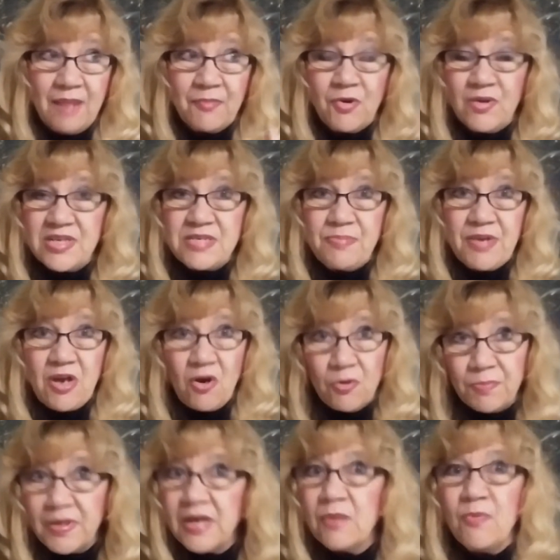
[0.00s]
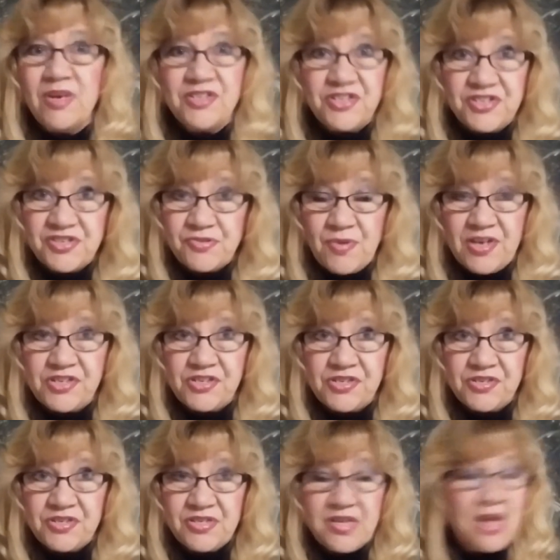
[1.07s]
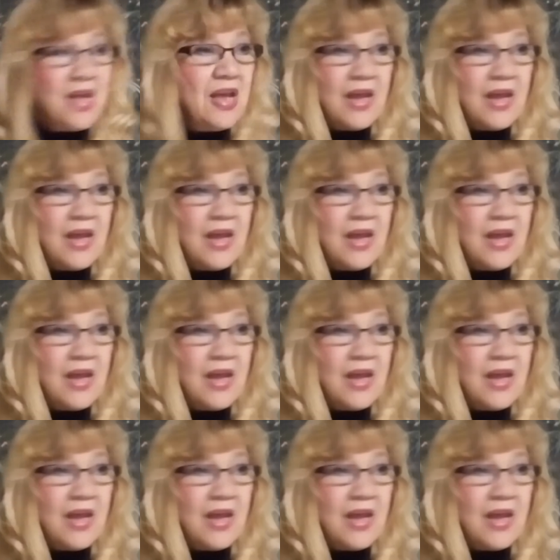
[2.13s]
I'm going to be opening registrations,